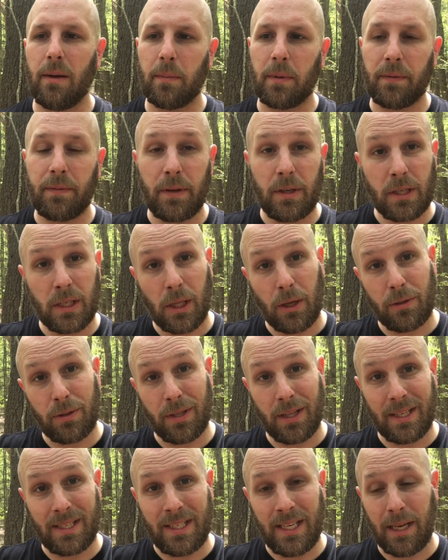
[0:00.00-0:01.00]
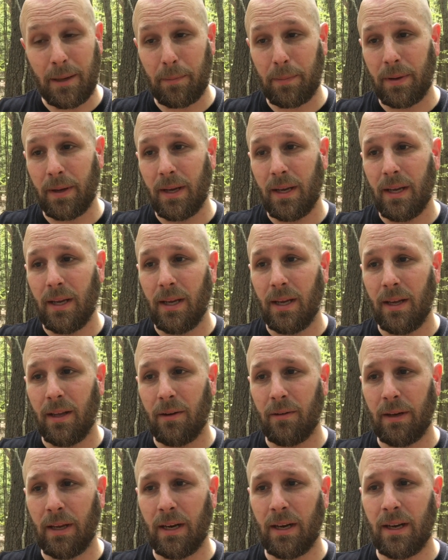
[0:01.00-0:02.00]
But if you use close to the tip,
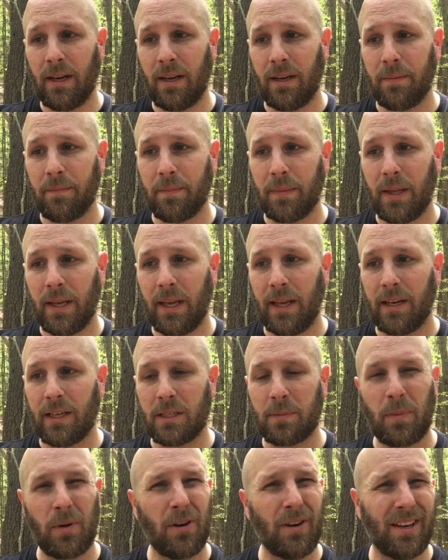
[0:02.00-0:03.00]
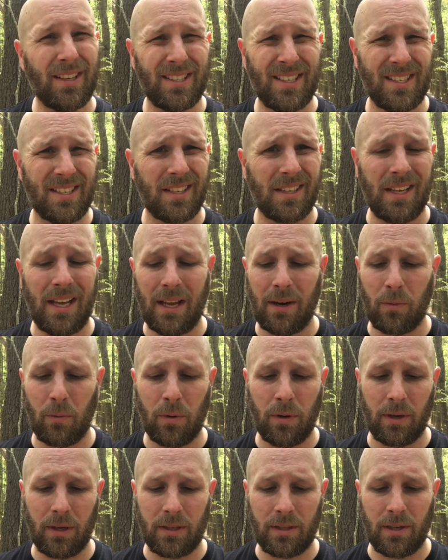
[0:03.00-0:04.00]
it'll get a get a spark. It's just a lot of work.